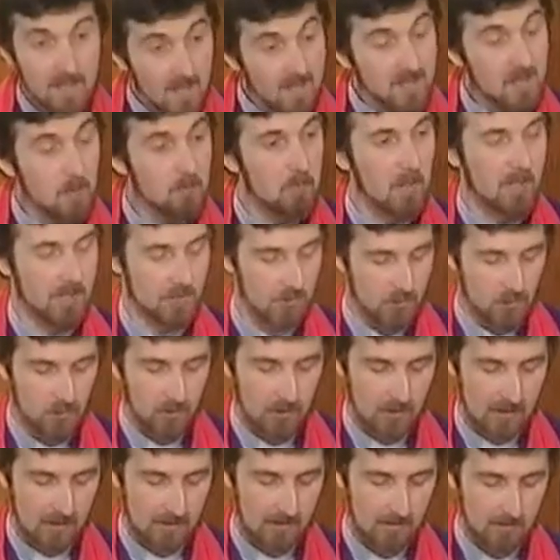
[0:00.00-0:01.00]
It is a
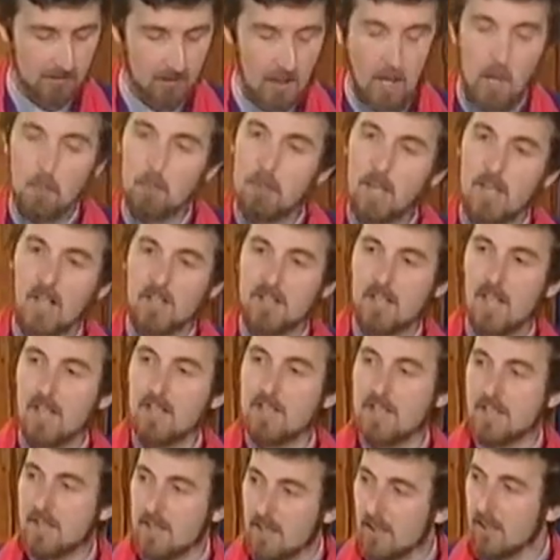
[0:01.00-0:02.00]
mystery because
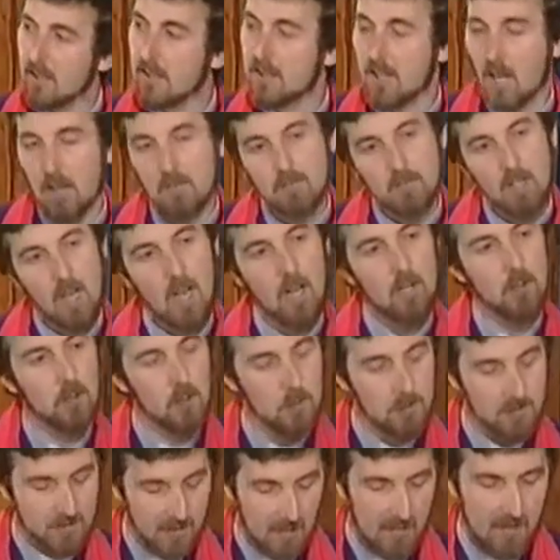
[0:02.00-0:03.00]
I still don't
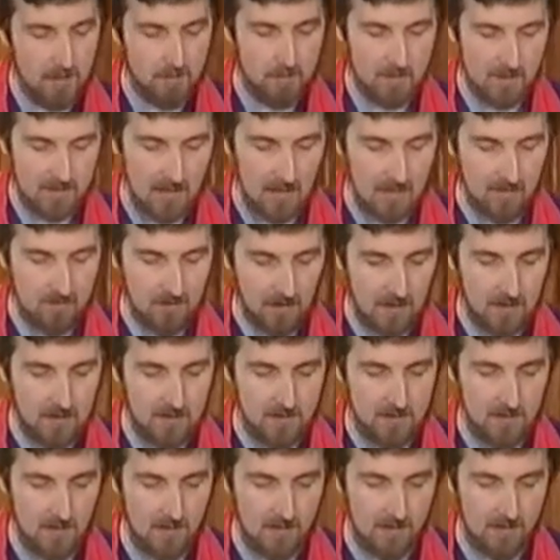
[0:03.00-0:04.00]
know who sent me that
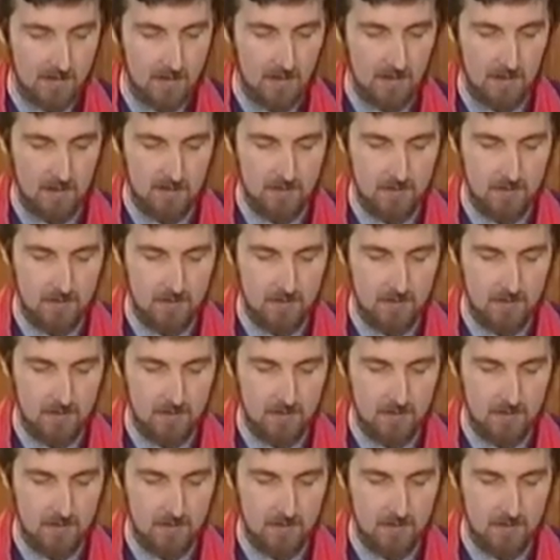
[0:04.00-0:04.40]
Valentine